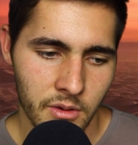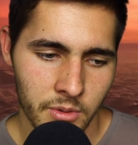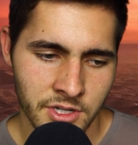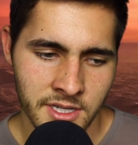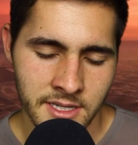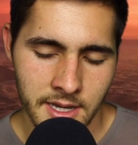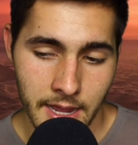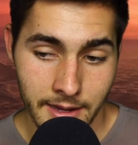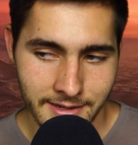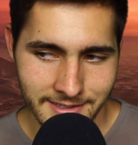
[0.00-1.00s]
Which is
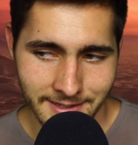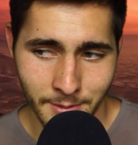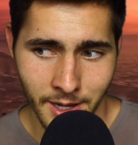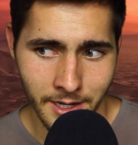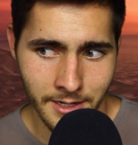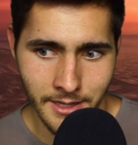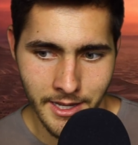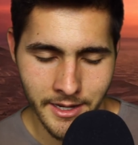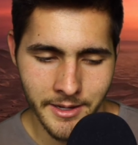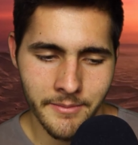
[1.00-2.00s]
nice, I'm not gonna
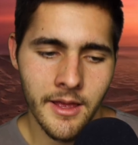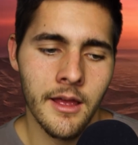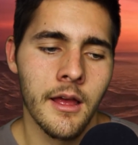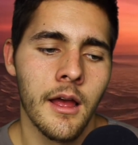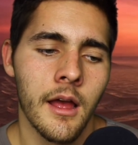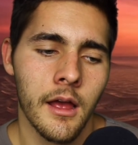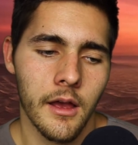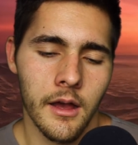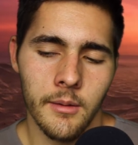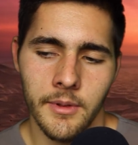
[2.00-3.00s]
lie.
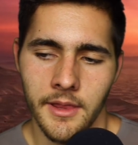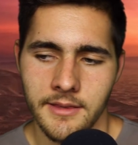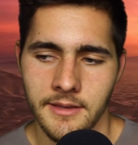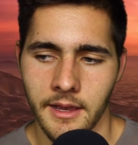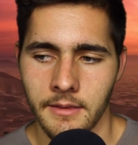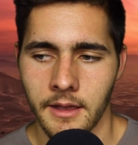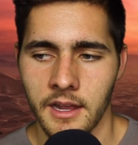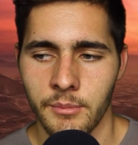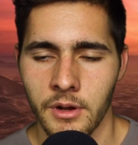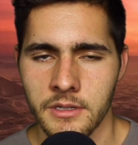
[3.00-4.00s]
That's like the
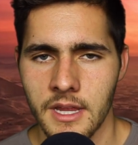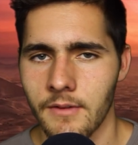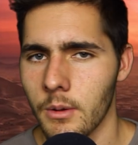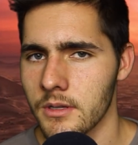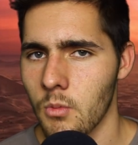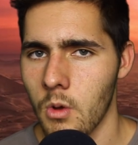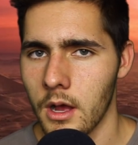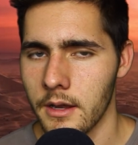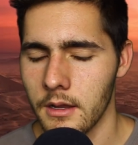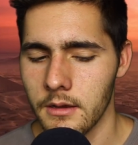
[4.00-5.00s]
kind of person I've always
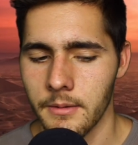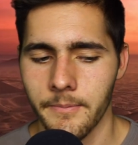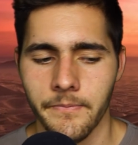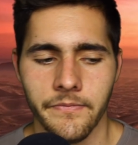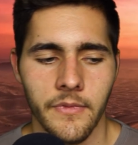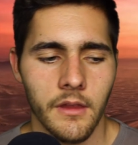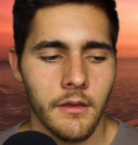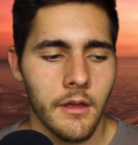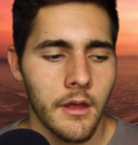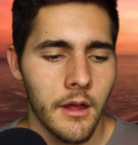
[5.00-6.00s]
wanted.
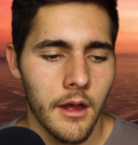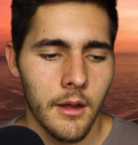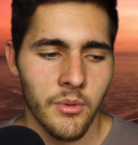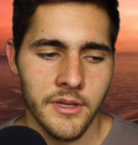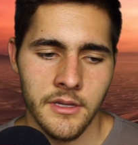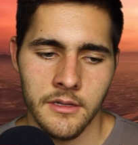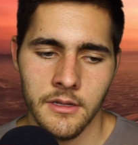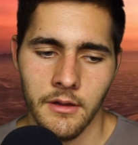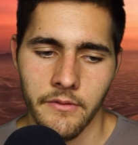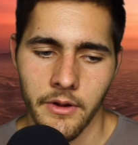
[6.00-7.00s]
But he's
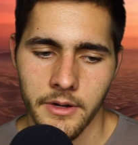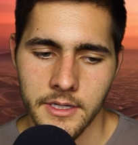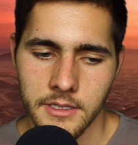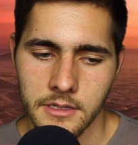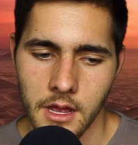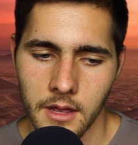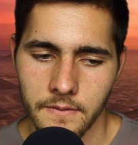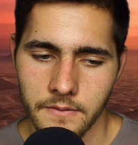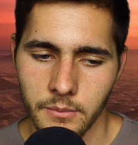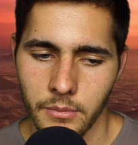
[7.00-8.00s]
also a very
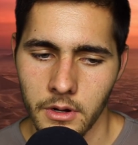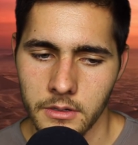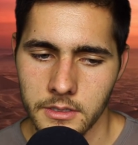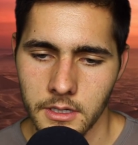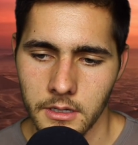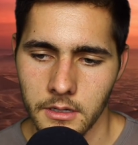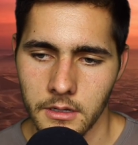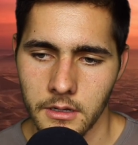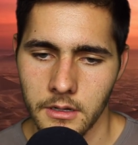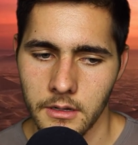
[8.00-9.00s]
soft
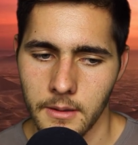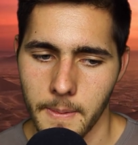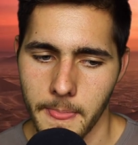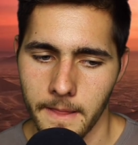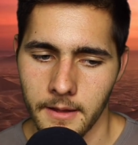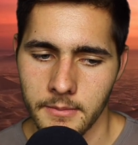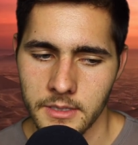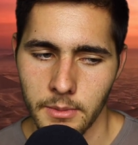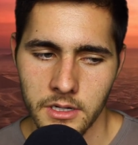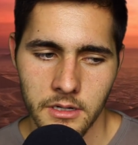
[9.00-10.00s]
person,
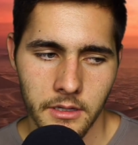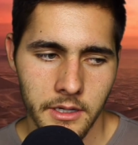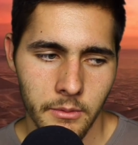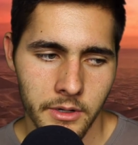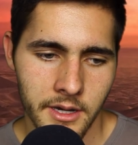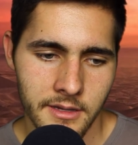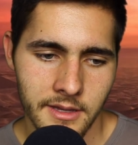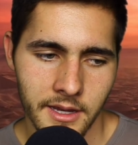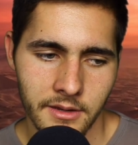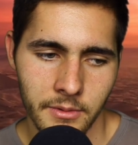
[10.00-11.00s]
especially when he's
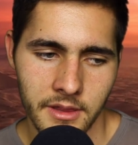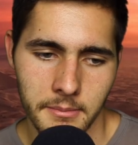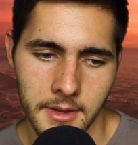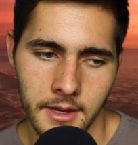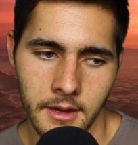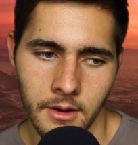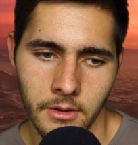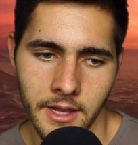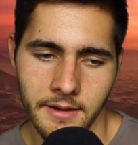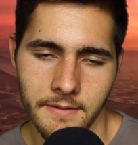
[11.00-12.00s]
like with me or
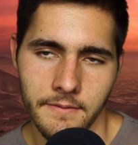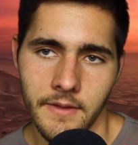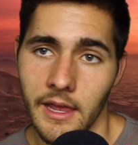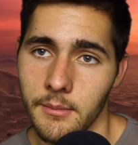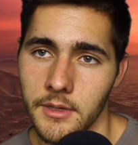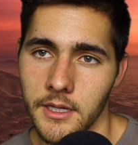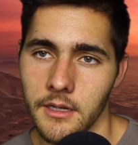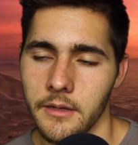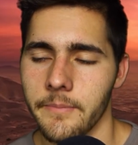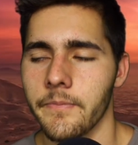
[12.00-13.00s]
like family.